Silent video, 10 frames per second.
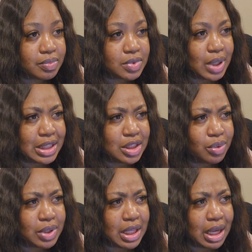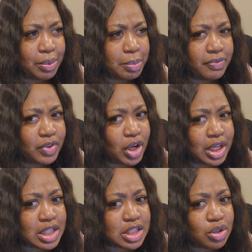So I don't think I would be
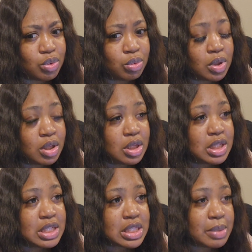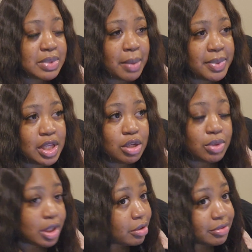vlogging until sometime in the new
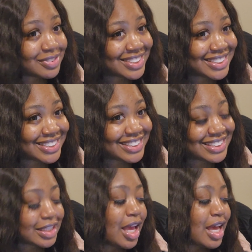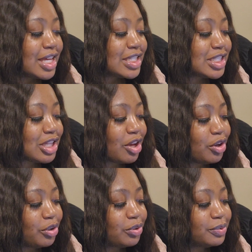year.
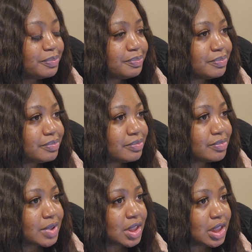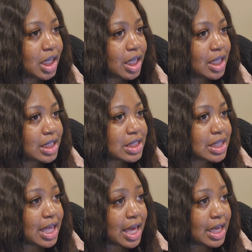So yeah, that's
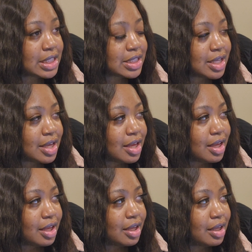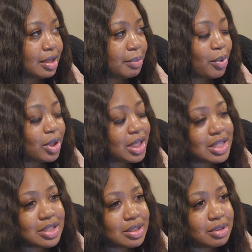that. Or at
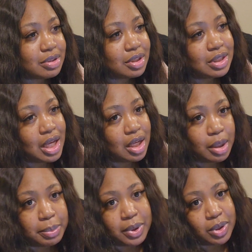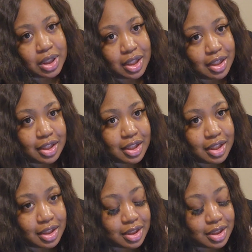least not uploading anything.